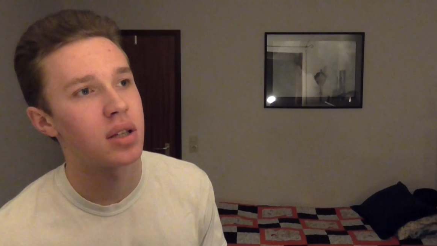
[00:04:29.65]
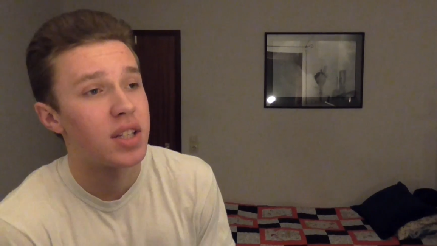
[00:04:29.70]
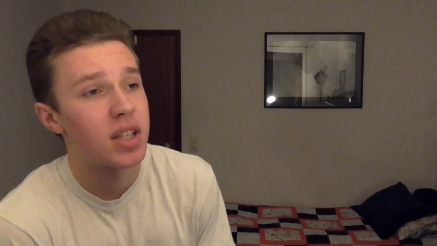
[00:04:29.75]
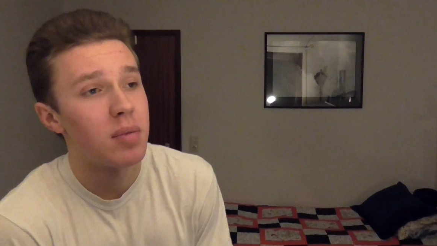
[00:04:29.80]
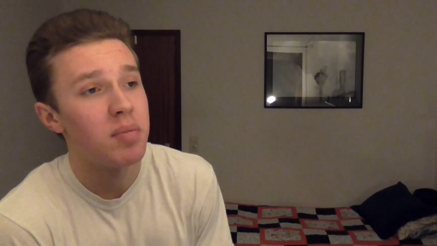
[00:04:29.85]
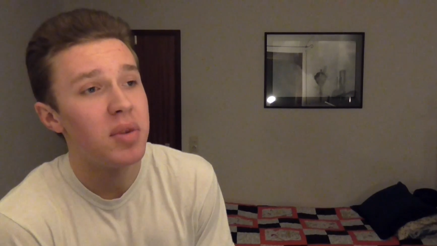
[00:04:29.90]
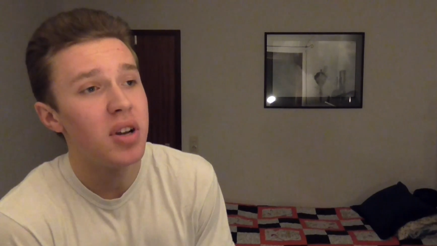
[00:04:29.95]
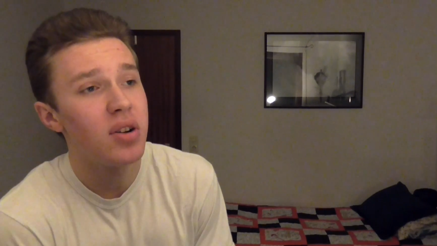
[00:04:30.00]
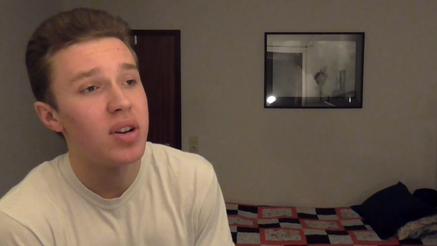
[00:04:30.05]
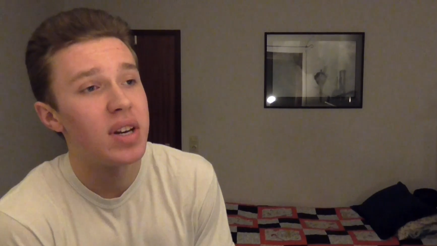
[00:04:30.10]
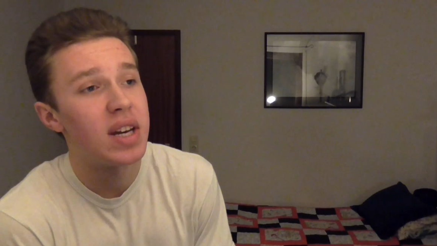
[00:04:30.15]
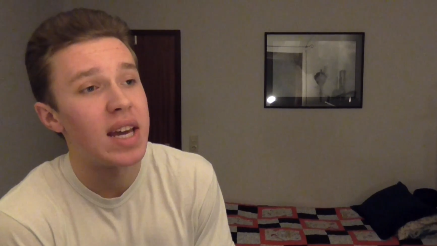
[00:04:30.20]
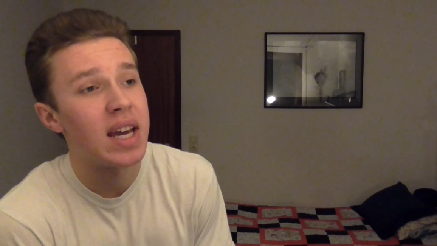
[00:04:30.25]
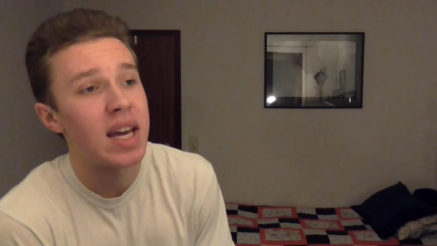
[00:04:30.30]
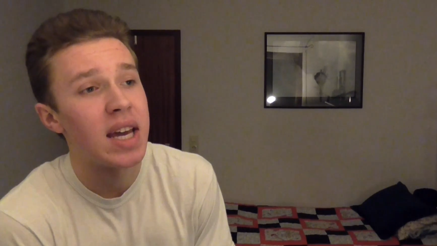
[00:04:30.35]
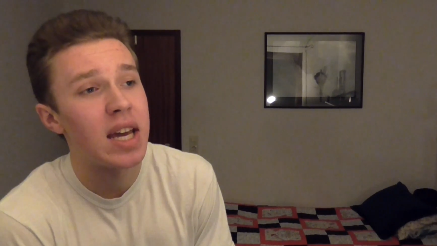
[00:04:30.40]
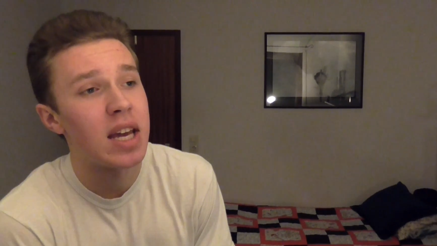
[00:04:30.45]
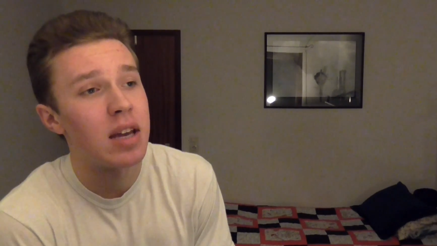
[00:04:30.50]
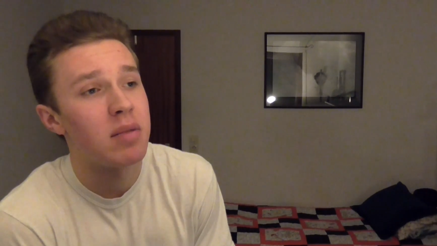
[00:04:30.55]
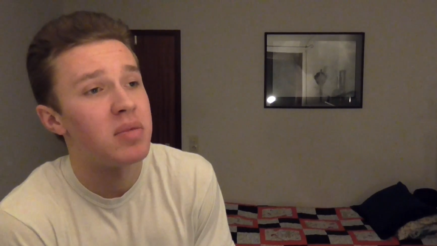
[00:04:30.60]
Just send me your
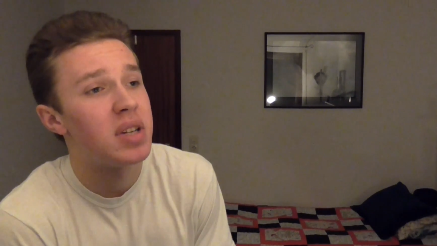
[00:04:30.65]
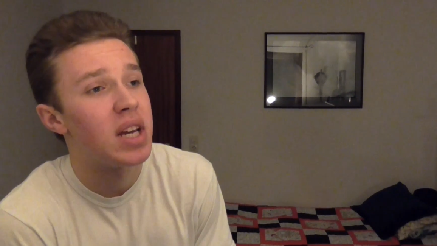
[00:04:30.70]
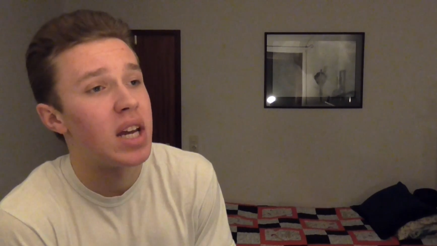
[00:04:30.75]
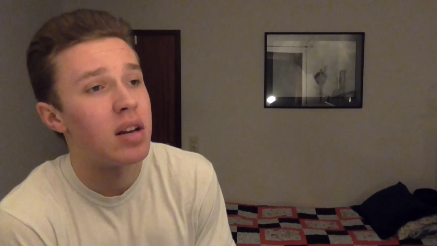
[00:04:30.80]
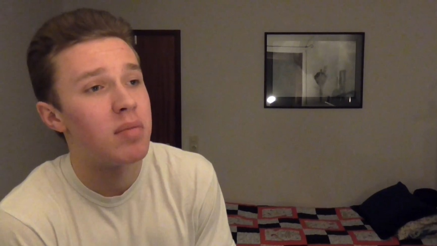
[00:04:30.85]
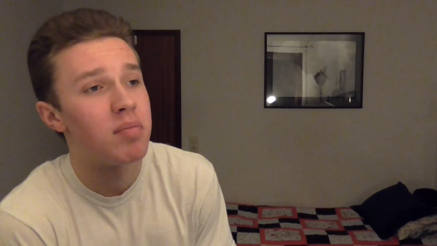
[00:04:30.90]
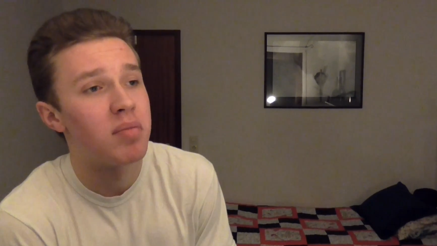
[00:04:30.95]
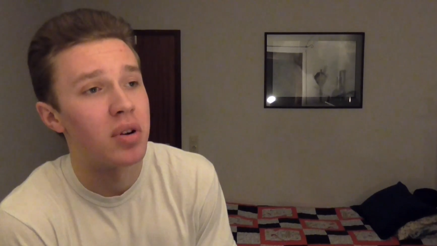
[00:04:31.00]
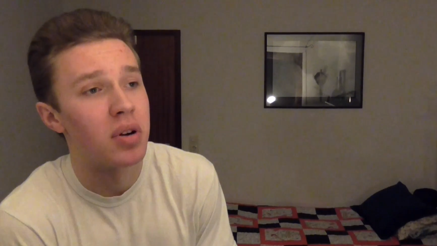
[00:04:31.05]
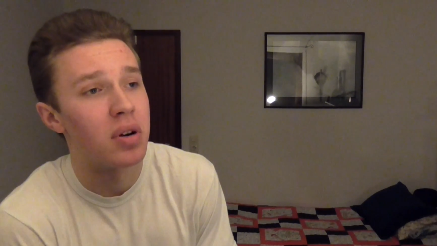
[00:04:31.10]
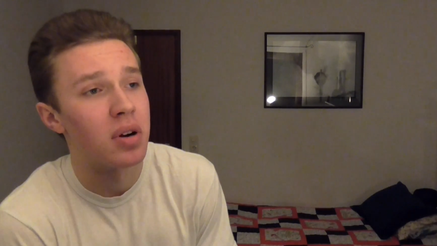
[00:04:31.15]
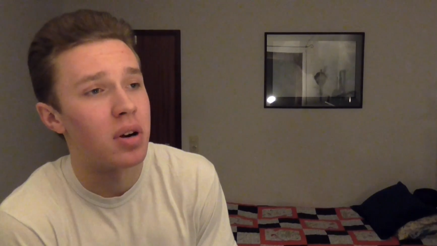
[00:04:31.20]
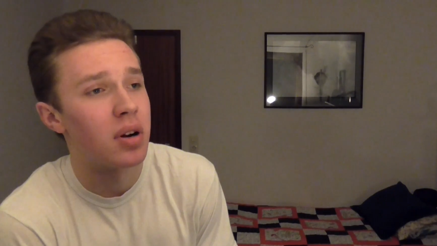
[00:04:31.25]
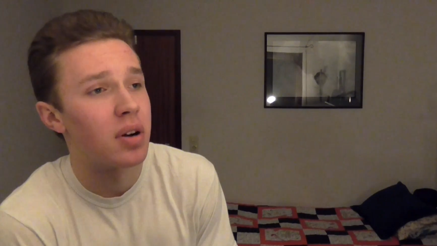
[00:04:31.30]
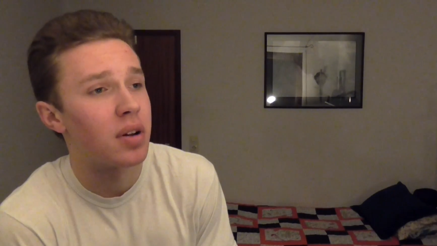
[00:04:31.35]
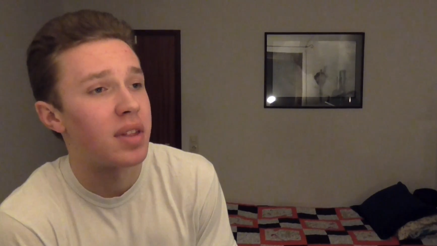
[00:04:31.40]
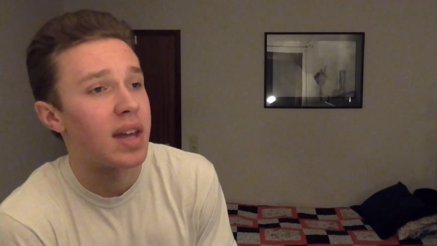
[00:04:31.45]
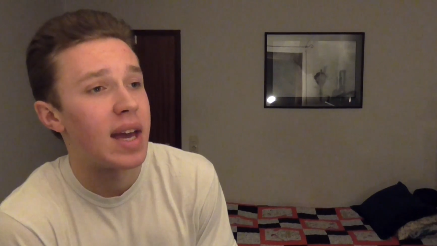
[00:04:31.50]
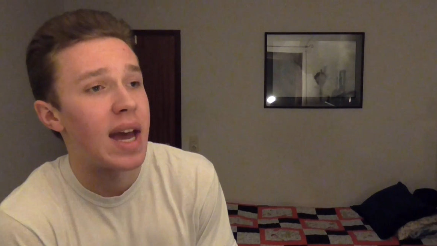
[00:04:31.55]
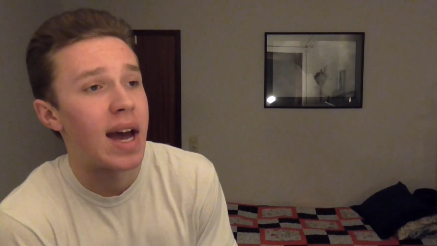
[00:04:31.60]
name, date of birth,